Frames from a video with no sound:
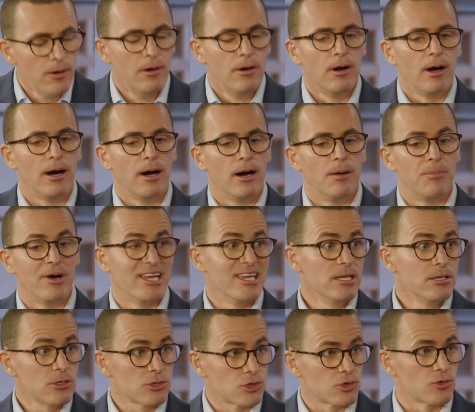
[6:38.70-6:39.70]
by
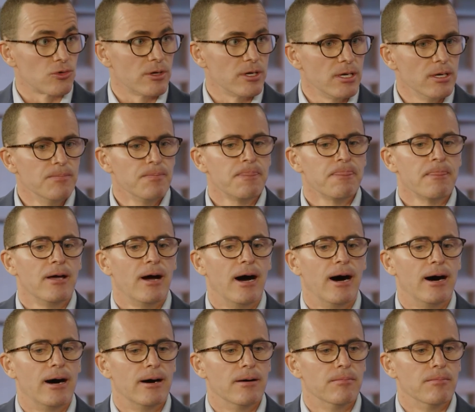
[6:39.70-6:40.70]
industry,
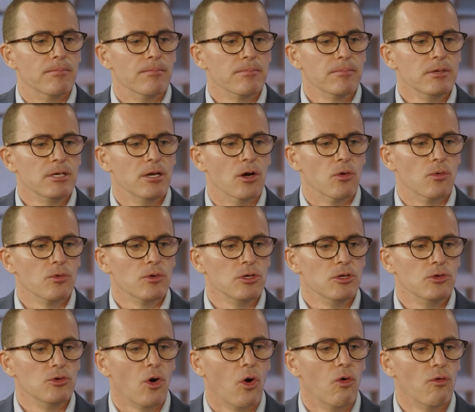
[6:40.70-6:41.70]

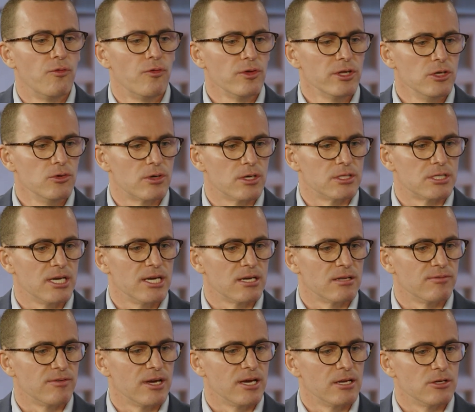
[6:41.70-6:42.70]
hopefully you can take
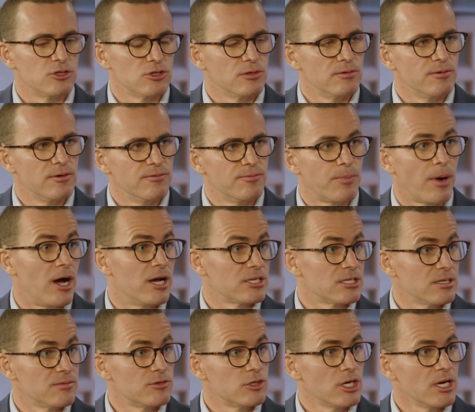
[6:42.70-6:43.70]
advantage of
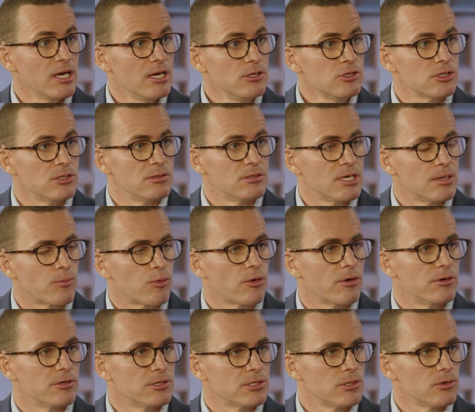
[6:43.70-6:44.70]
positive change and
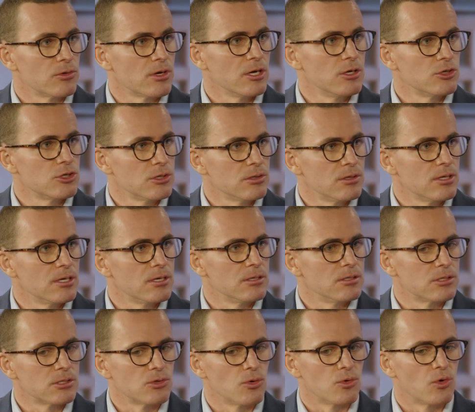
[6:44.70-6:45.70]
temporary dislocation that is
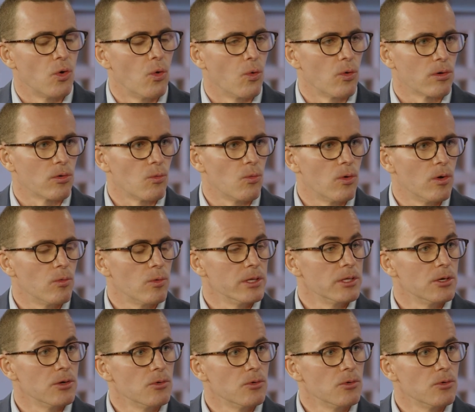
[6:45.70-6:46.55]
so core to what we do.